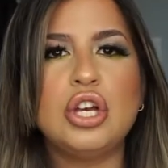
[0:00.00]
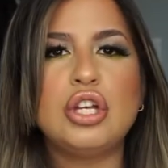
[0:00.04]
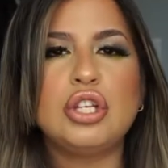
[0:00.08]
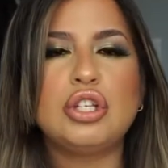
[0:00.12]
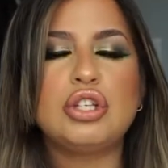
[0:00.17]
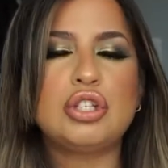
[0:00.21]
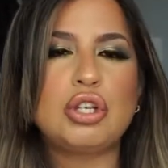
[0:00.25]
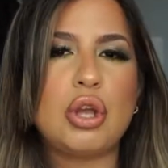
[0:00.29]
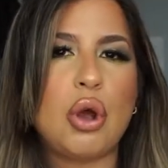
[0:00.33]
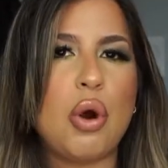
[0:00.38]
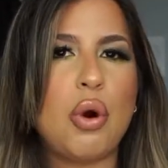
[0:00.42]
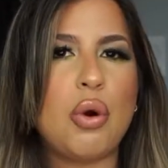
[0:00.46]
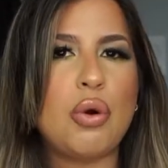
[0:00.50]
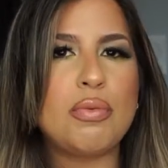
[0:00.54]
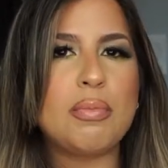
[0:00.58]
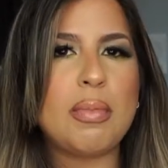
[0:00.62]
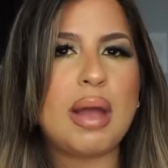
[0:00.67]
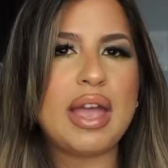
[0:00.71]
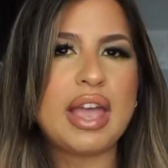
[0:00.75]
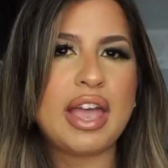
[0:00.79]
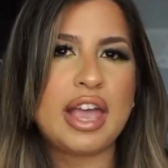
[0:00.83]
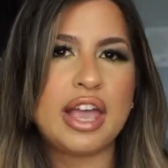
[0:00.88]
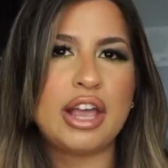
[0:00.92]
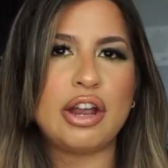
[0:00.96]
tone
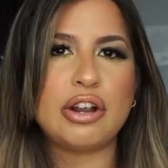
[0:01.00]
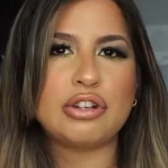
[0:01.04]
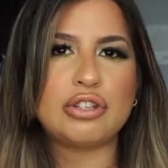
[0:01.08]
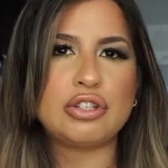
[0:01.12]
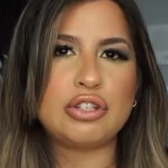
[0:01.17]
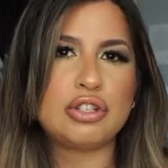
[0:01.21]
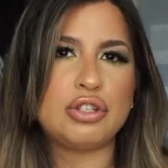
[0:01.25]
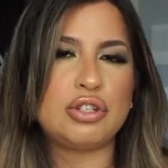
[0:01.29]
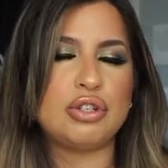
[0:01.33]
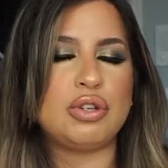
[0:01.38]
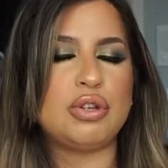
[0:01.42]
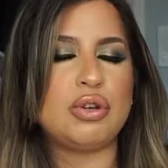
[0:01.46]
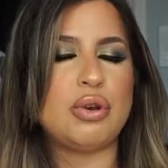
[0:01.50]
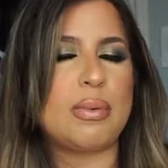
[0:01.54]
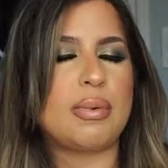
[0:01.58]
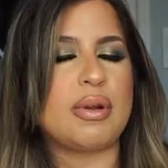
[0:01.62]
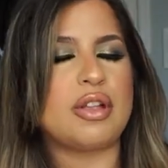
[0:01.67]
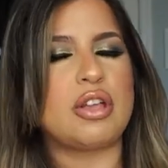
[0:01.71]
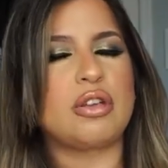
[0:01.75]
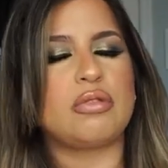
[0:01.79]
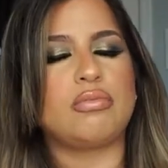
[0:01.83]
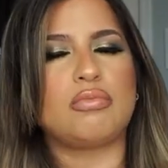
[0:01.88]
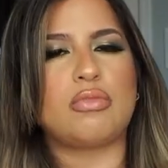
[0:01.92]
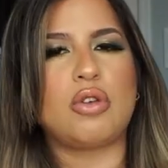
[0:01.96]
my hair too. I'm
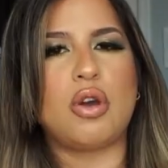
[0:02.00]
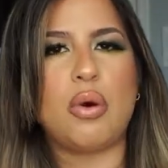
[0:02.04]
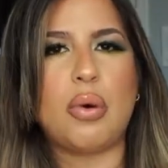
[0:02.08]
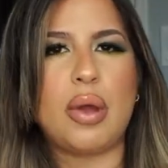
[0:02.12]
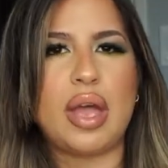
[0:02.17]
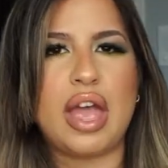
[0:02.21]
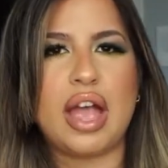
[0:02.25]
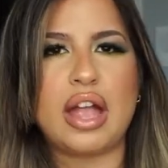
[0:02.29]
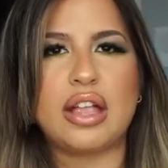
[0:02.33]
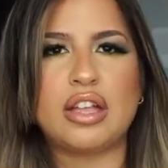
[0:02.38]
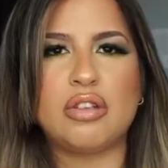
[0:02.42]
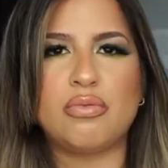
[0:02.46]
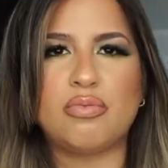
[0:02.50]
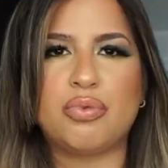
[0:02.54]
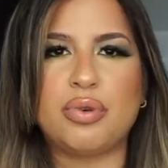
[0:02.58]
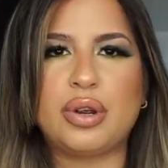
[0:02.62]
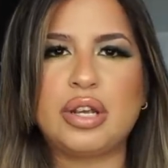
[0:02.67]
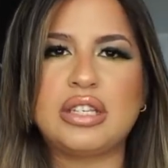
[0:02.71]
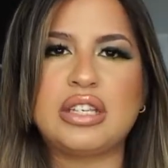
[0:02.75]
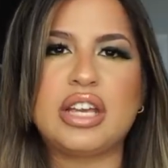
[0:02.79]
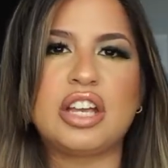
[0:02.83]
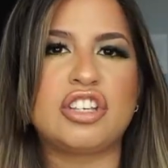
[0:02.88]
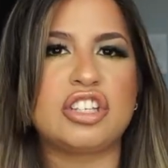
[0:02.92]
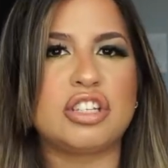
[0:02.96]
going to go ahead and
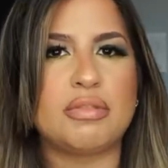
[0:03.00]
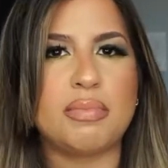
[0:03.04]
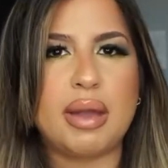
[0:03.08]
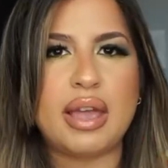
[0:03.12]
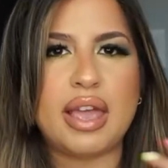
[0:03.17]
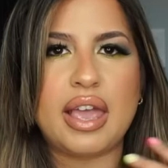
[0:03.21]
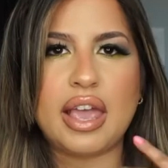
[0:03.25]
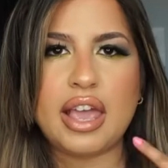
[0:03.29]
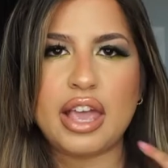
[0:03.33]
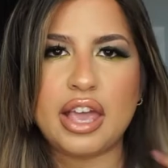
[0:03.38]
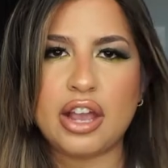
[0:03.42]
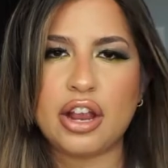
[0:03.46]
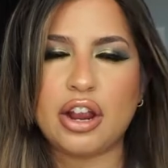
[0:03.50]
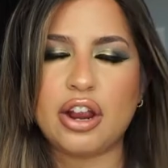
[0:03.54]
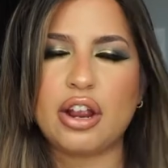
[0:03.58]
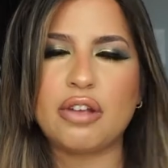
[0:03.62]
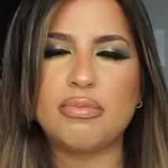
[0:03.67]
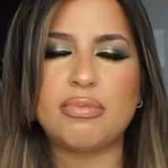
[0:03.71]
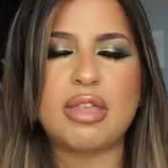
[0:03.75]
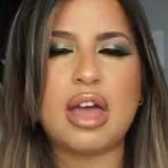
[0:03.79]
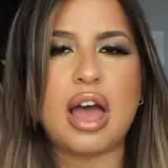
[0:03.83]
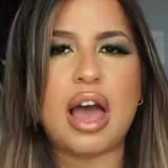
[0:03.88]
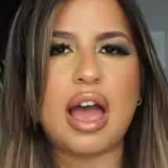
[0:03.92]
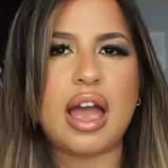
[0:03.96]
retouch my hair
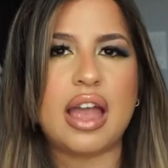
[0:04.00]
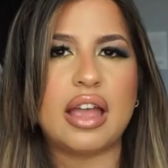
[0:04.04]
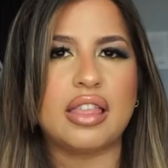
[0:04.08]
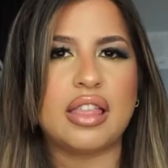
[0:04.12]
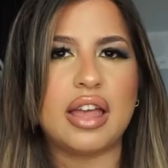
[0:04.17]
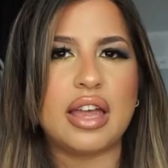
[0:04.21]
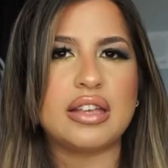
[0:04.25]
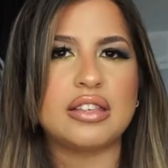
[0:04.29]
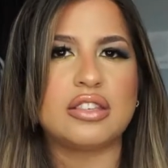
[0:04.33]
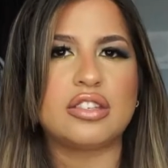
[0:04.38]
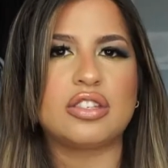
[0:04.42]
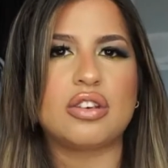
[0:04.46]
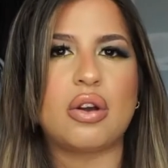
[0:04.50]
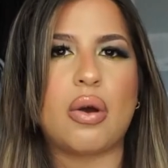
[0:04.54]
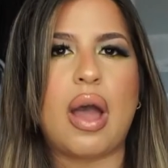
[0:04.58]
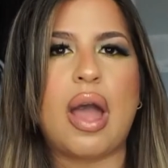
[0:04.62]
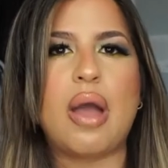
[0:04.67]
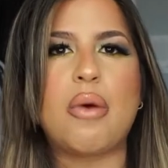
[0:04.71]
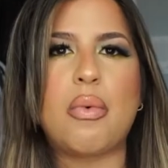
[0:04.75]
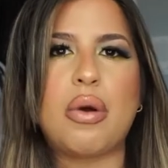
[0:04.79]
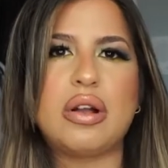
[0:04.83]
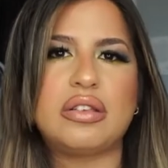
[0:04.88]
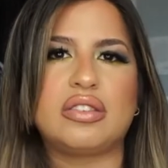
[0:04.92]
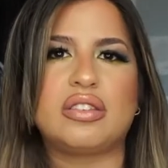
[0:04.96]
and the highlights. So
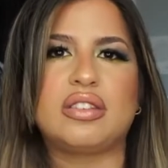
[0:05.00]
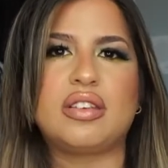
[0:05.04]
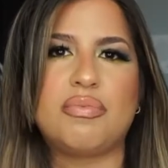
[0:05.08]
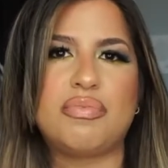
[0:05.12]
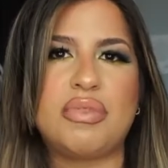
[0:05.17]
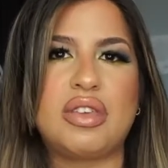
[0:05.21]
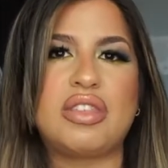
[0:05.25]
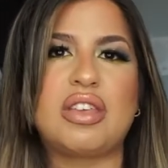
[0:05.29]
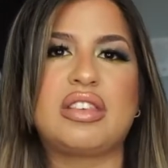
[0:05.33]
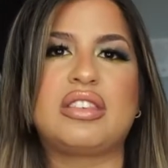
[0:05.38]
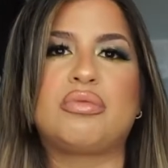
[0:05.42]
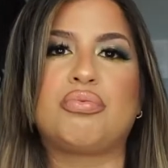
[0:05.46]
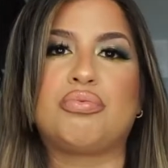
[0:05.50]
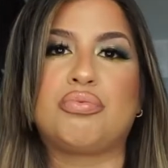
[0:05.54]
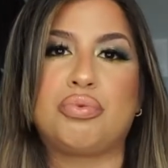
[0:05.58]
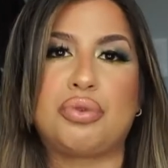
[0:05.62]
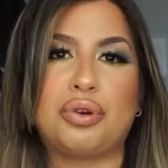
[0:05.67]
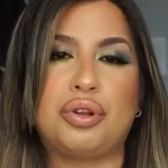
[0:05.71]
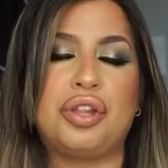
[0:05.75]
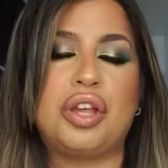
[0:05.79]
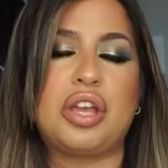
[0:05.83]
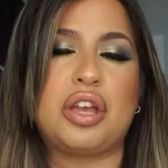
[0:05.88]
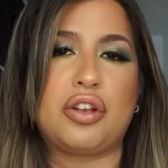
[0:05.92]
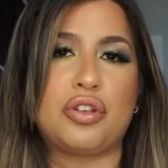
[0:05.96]
I want something that's
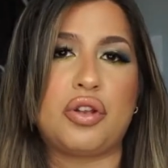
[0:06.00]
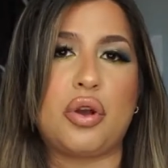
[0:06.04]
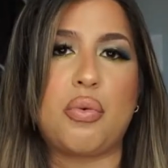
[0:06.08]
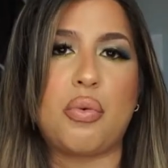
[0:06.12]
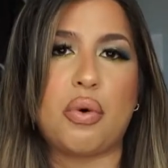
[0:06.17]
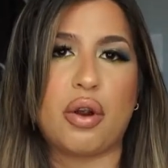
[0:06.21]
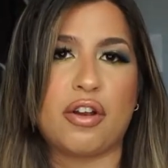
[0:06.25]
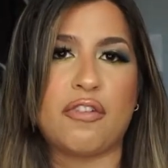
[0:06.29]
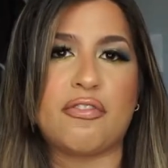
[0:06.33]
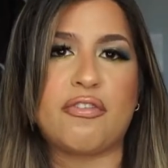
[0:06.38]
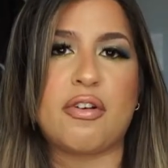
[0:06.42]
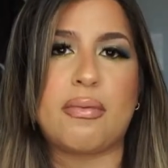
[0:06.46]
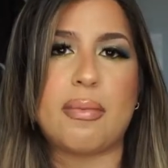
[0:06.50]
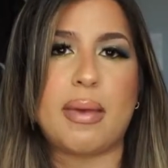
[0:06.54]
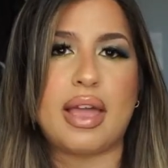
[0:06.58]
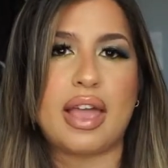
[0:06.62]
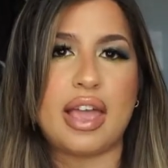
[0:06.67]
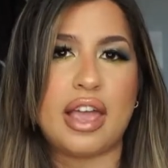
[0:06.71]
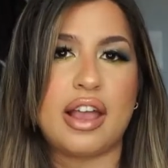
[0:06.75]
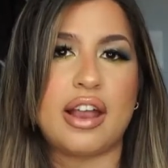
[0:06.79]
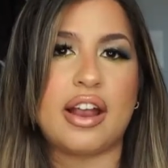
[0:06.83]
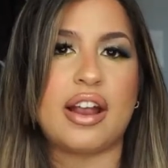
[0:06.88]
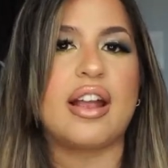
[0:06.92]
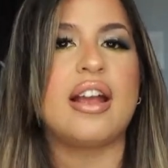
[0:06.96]
really going to work for my
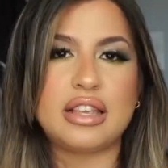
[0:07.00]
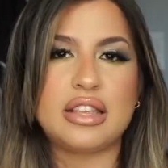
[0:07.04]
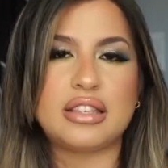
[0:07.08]
hair.